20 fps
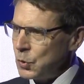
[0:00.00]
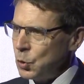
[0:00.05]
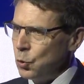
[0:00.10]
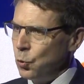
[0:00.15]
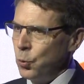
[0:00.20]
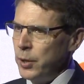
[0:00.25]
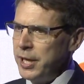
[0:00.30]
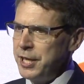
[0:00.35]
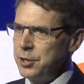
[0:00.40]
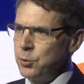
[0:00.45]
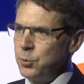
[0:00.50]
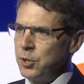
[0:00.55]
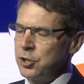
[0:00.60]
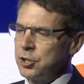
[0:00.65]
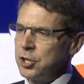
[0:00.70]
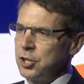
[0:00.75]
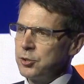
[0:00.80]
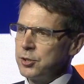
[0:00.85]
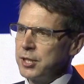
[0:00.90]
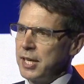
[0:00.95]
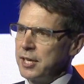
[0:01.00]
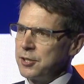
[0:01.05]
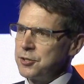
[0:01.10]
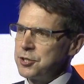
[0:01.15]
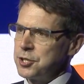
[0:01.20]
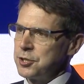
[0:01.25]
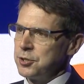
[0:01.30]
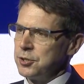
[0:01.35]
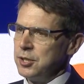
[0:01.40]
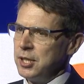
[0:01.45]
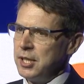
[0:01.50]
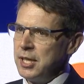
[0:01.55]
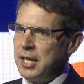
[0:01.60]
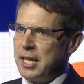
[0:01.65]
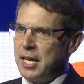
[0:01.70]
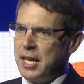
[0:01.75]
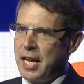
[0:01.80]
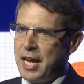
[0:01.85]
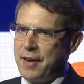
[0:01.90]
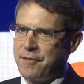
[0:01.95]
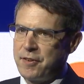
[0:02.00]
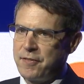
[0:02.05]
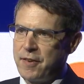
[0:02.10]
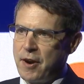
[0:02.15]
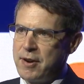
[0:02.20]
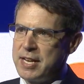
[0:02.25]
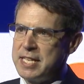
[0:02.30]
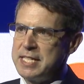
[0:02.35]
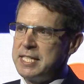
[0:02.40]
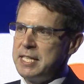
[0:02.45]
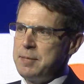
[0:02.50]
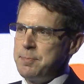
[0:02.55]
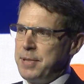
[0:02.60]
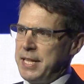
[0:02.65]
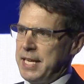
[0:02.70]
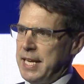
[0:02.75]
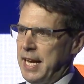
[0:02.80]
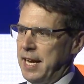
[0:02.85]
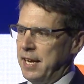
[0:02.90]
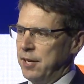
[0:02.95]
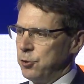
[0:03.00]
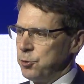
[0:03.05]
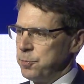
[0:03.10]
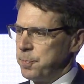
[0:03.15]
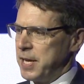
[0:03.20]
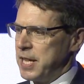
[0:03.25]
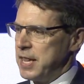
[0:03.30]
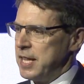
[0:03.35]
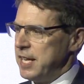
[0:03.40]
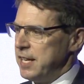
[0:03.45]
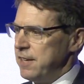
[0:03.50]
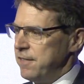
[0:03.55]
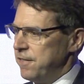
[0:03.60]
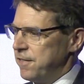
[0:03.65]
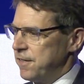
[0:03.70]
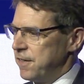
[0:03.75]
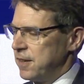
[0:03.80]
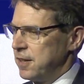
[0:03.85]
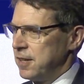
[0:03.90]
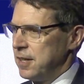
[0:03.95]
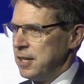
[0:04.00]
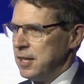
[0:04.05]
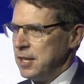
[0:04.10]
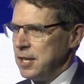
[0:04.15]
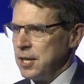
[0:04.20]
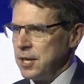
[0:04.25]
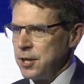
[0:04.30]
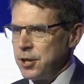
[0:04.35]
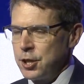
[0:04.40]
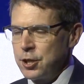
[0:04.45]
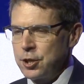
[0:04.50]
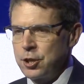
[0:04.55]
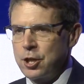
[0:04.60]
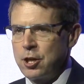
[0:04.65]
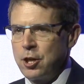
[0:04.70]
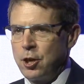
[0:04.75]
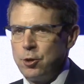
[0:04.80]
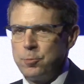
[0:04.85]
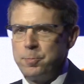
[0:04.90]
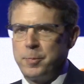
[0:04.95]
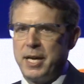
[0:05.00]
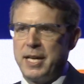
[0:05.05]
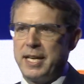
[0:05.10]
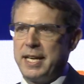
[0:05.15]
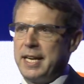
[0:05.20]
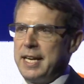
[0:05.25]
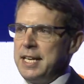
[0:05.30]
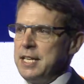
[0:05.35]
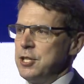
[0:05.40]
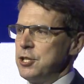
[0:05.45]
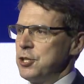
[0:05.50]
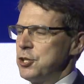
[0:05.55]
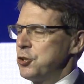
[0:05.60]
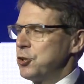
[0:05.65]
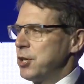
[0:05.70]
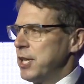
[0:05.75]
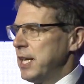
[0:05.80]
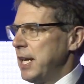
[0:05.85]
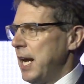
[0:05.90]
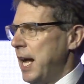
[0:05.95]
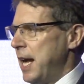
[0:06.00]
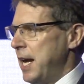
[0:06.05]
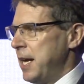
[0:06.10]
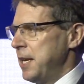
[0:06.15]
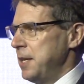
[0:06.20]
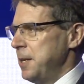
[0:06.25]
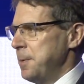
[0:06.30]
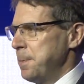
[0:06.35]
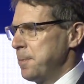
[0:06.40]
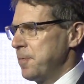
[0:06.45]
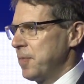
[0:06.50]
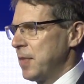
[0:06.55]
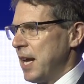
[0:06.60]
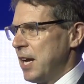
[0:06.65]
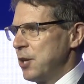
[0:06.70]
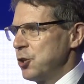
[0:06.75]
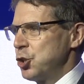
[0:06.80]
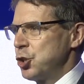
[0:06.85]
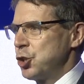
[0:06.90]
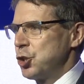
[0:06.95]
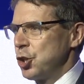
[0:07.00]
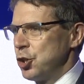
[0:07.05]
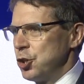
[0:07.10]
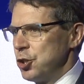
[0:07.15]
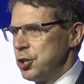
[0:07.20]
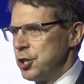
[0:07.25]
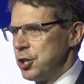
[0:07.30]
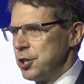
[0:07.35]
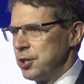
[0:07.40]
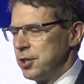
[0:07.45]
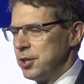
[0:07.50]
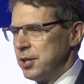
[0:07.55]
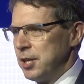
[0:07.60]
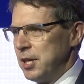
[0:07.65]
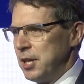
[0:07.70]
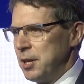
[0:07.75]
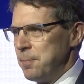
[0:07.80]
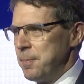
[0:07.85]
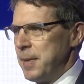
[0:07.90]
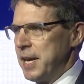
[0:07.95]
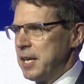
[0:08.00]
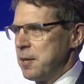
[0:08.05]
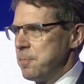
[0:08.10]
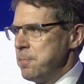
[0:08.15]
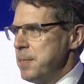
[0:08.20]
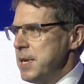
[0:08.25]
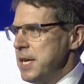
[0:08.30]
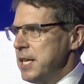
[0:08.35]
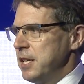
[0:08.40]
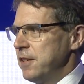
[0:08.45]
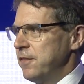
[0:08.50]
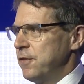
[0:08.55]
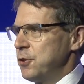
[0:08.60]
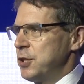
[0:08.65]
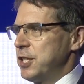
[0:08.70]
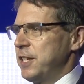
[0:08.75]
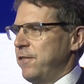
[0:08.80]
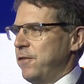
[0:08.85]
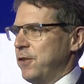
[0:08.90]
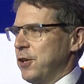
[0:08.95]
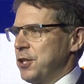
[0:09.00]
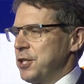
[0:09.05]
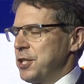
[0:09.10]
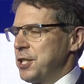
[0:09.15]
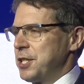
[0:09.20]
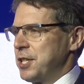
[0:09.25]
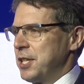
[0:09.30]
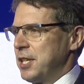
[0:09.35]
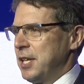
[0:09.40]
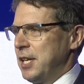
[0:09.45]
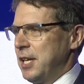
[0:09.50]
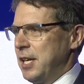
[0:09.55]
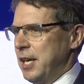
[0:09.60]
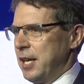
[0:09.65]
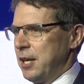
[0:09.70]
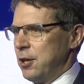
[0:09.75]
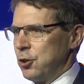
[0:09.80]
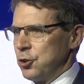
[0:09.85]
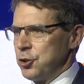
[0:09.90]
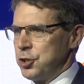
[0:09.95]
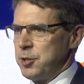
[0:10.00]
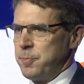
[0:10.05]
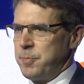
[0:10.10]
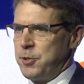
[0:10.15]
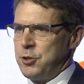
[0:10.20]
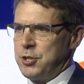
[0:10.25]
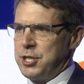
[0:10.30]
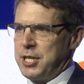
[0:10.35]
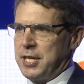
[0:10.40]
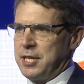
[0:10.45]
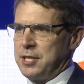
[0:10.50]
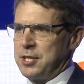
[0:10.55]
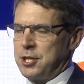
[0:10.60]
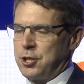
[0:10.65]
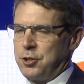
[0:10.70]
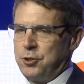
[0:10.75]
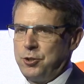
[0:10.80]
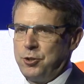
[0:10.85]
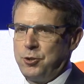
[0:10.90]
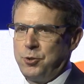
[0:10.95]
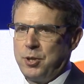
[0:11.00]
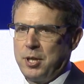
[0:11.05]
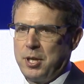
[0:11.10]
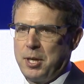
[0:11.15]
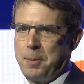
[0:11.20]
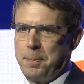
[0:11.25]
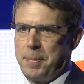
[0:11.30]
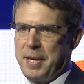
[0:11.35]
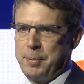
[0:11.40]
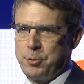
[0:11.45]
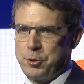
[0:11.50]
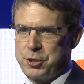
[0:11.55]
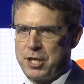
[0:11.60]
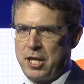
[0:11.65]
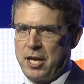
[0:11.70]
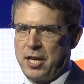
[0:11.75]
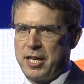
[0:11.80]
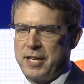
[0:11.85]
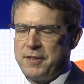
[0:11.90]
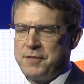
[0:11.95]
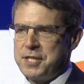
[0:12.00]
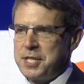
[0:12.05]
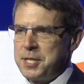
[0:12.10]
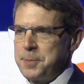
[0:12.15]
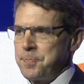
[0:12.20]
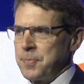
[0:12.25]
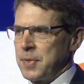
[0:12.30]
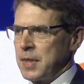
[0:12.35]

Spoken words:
We at the World Gold Council have a very deeply held belief that the gold mining industry can and should make a meaningful difference in contributing to people's lives,